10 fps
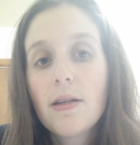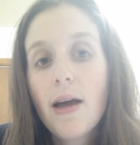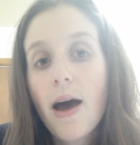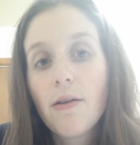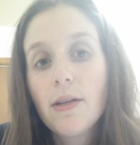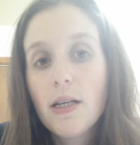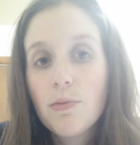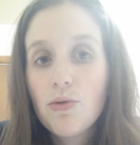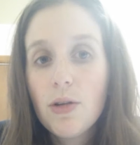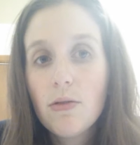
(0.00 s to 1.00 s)
adult needs
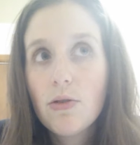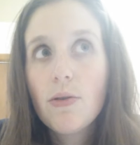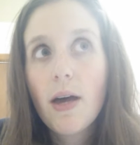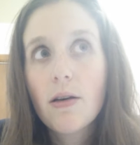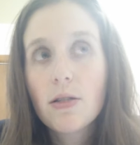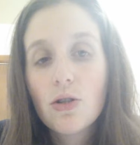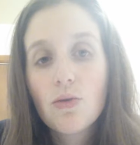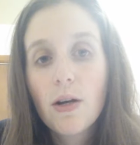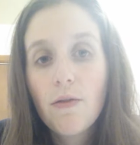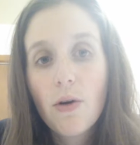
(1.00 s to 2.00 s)
between 2,000 and
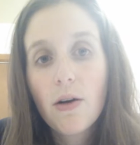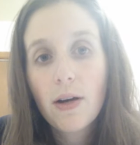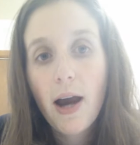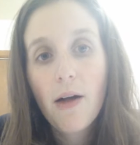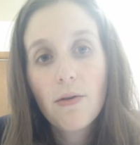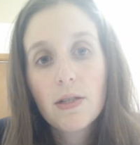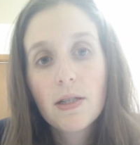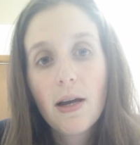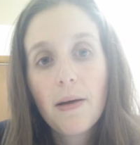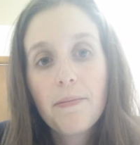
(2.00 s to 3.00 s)
2,400 calories a
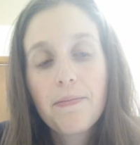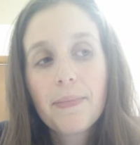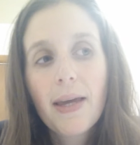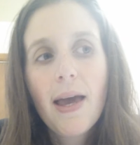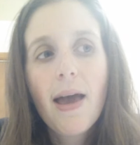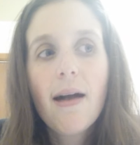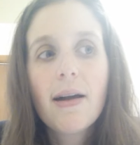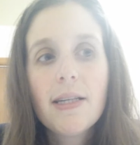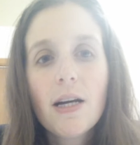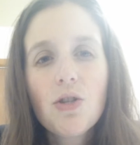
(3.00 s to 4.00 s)
day. And
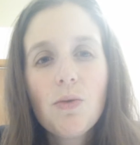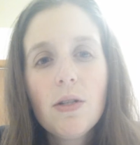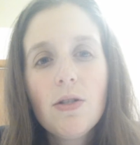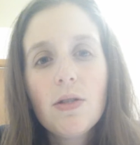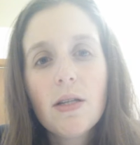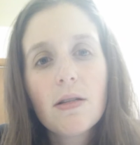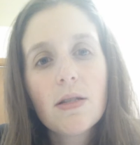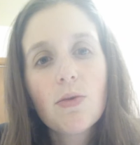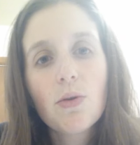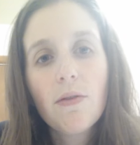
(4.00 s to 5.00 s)
contextual is using
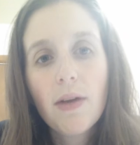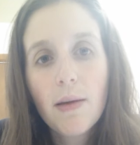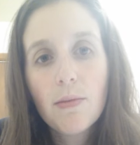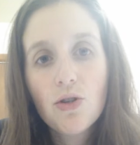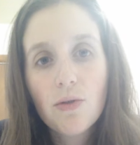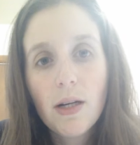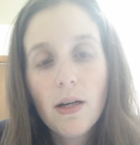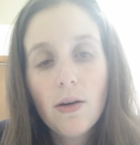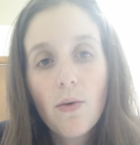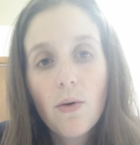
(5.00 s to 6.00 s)
some sort of
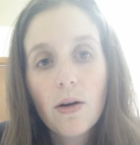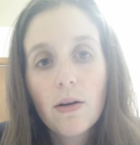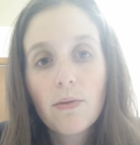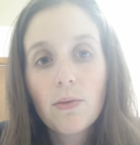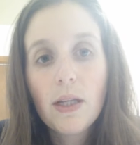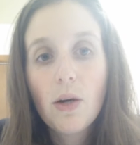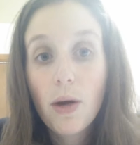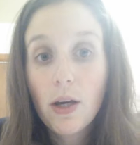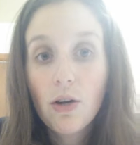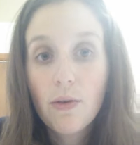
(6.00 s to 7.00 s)
imagery or really
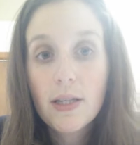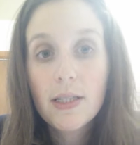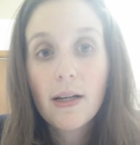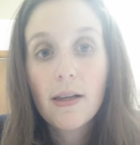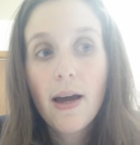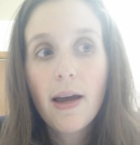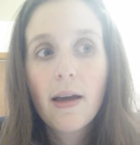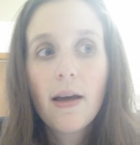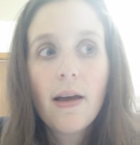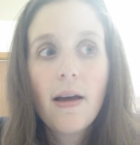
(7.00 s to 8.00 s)
quick heuristic, like
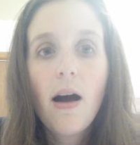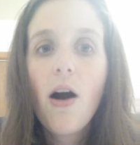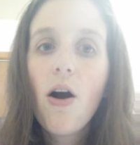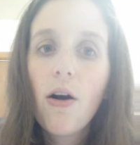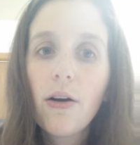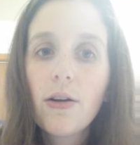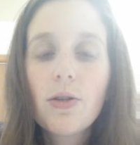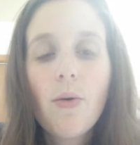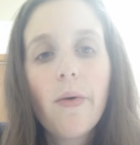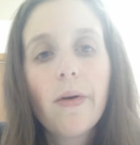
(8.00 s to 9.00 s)
a
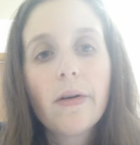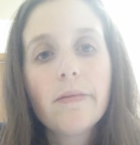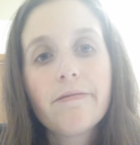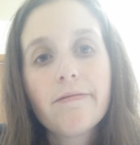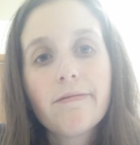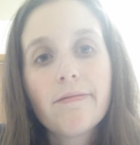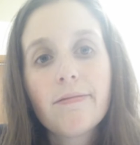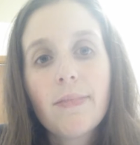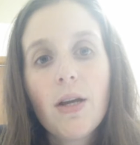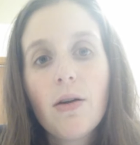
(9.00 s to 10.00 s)
heart or,
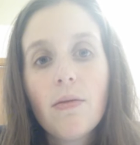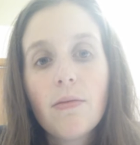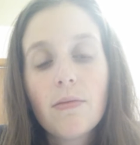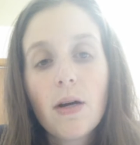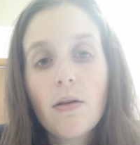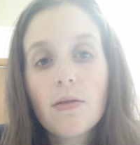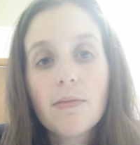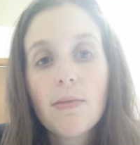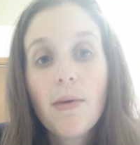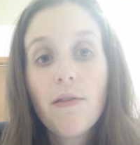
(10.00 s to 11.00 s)
you know, I don't
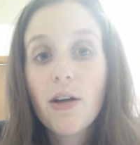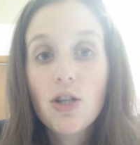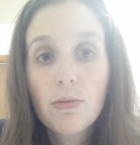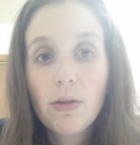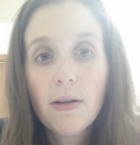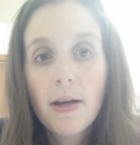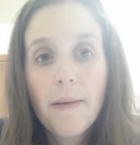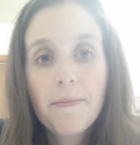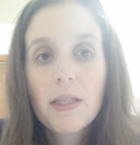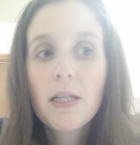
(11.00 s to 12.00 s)
know, maybe a vegetable,
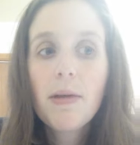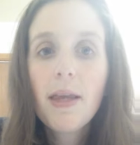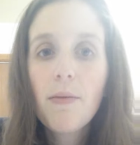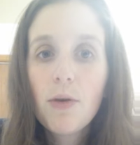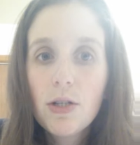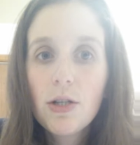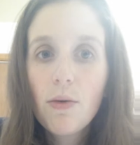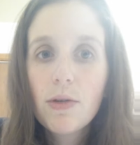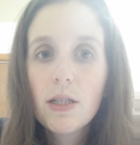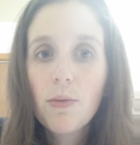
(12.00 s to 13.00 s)
something that would
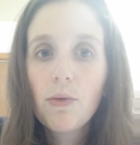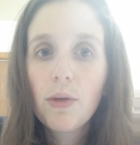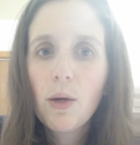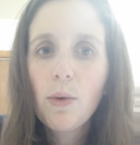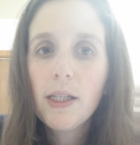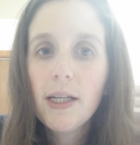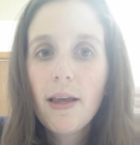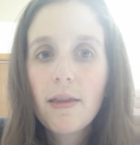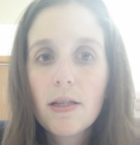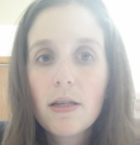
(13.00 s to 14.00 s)
denote to someone really quickly
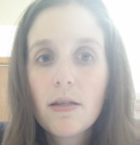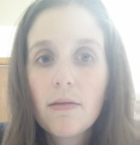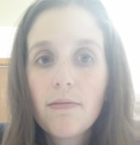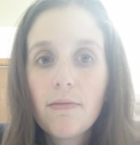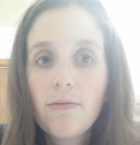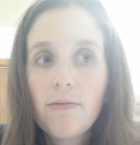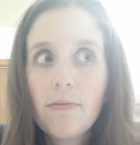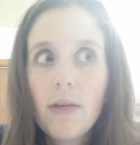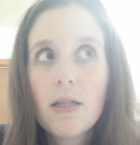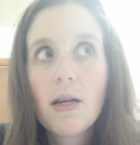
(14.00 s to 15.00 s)
that this is
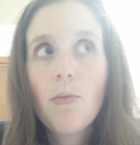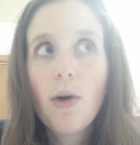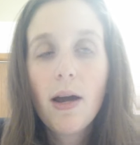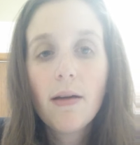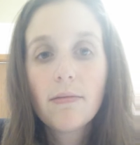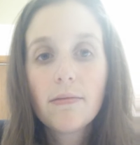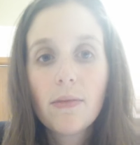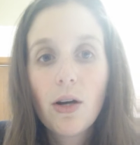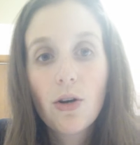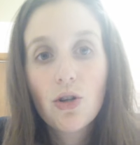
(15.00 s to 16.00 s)
in some way
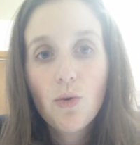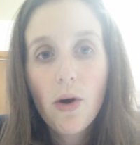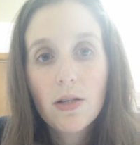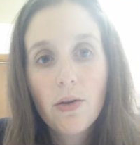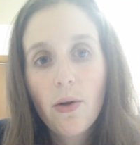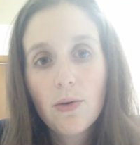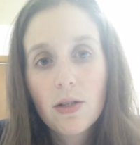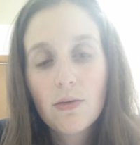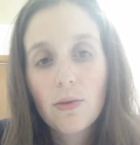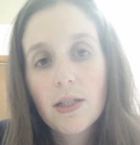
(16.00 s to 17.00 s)
a good choice, although it
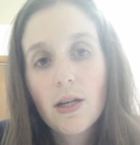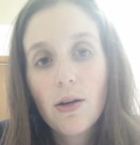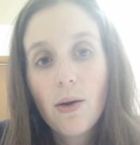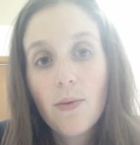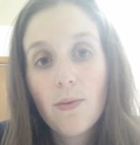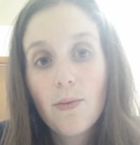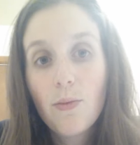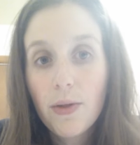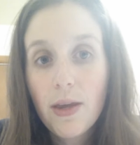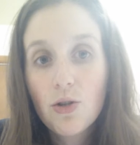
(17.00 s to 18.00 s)
doesn't really tell you
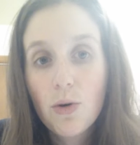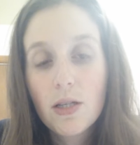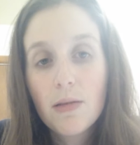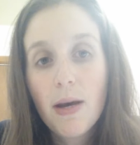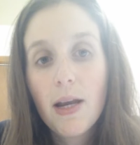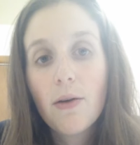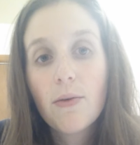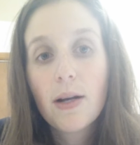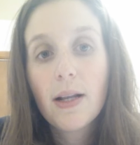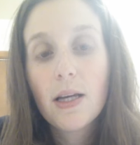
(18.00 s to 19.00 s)
what that choice is made of
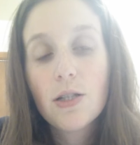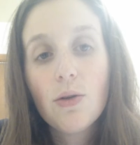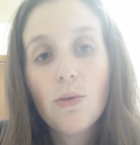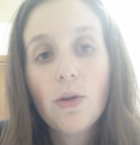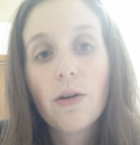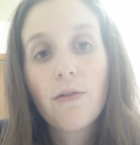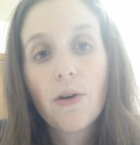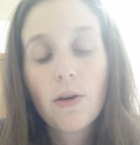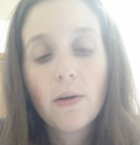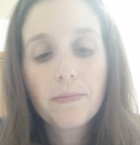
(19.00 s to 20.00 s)
unless you look
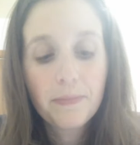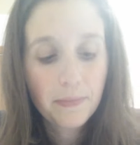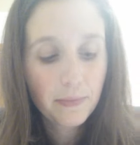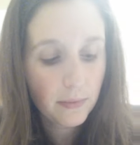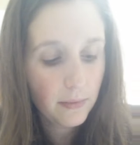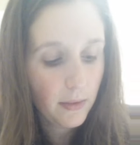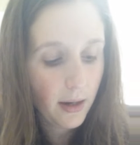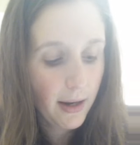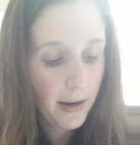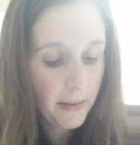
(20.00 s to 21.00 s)
further.
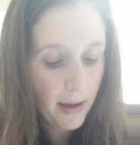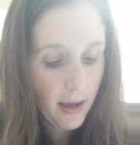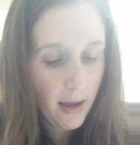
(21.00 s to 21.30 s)
Okay.